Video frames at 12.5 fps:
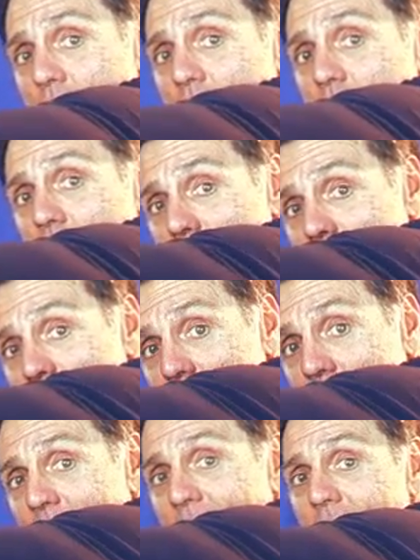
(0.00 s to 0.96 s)
you're going to
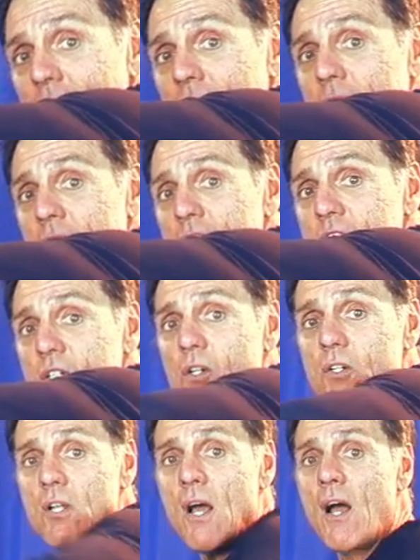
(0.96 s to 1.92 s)
have an
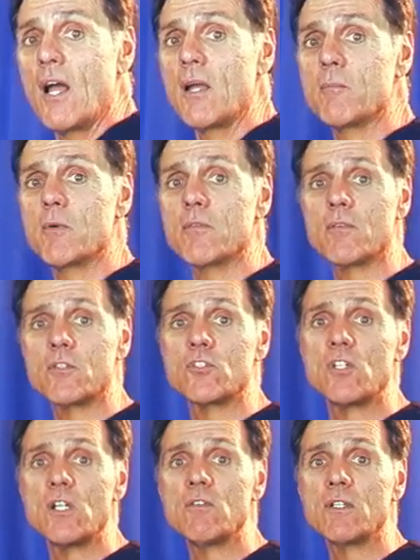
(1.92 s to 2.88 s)
easier time of
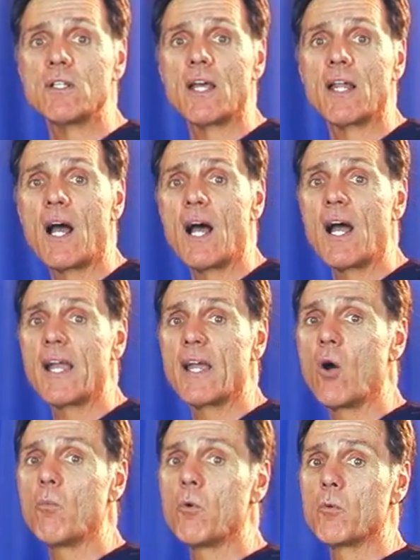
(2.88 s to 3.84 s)
achieving that high
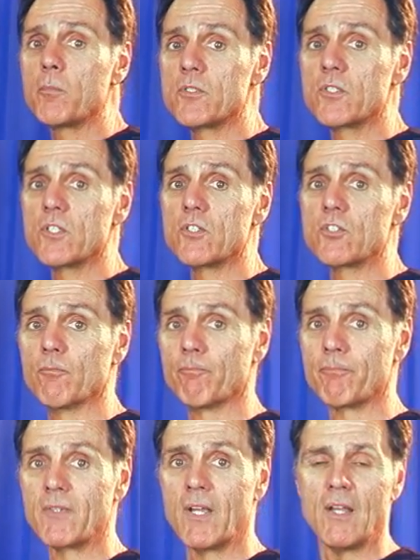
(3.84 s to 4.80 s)
elbow position.
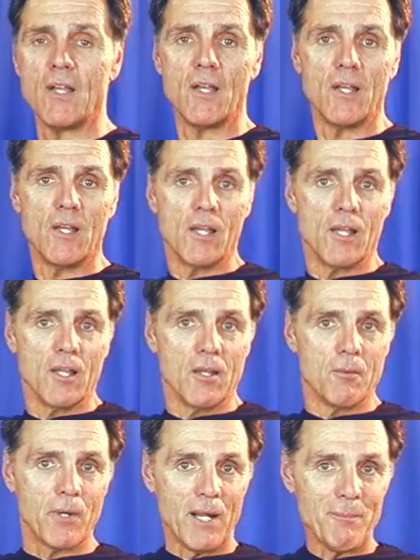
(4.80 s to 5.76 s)

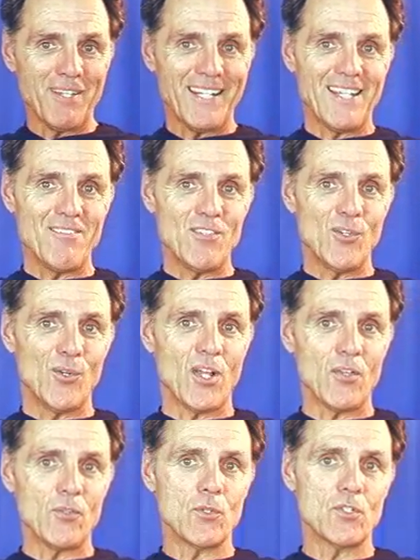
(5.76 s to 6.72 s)
But I'm going to give you
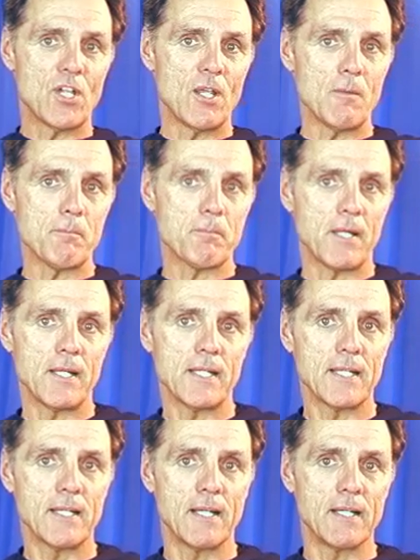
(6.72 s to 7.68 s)
another tip,
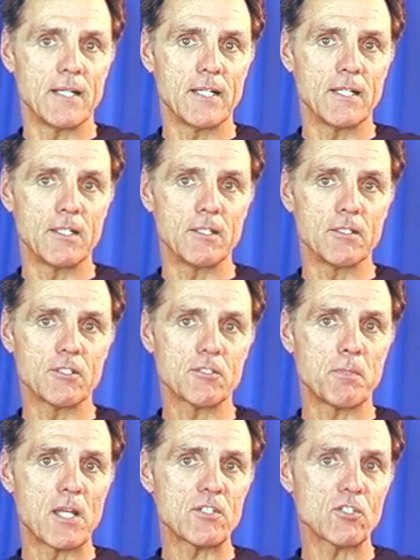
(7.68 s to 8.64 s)

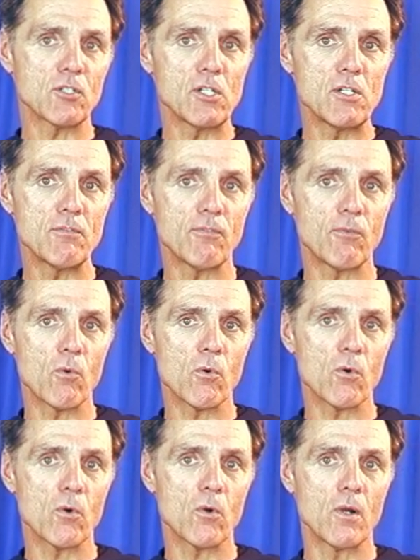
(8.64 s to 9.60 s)
especially
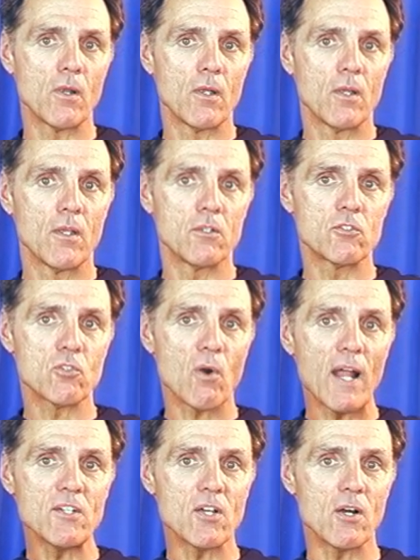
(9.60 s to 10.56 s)
for the
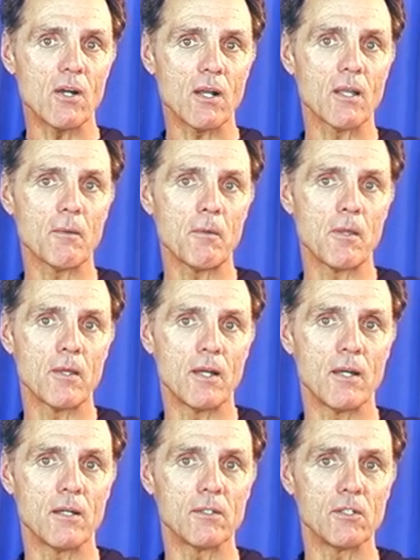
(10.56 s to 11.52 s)
TriTalk
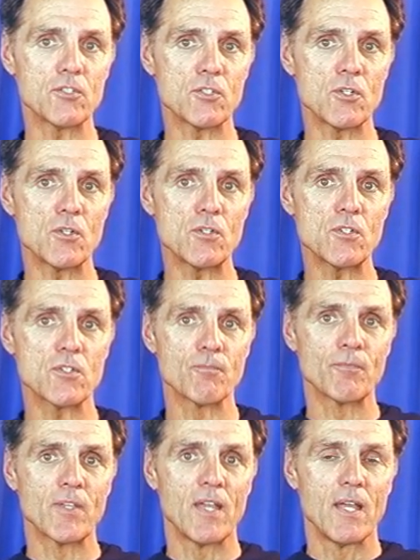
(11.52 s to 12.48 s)
listeners,
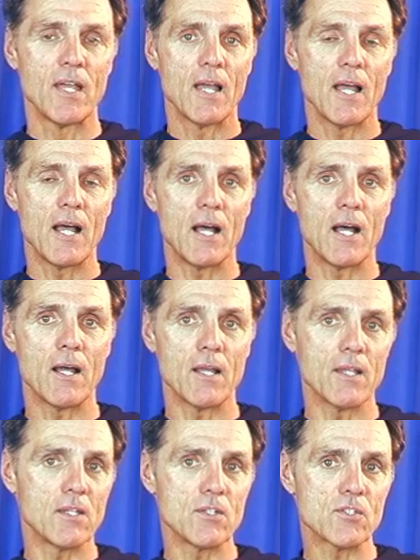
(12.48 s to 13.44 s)

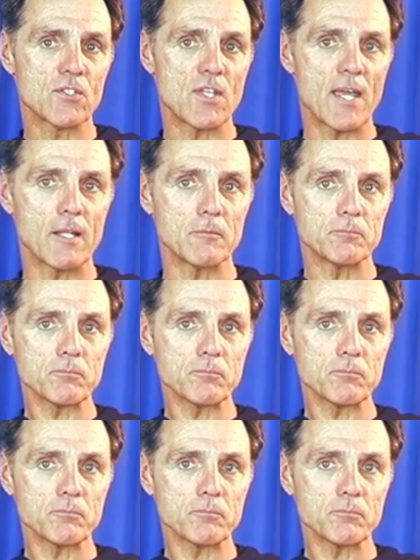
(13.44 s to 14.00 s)
is that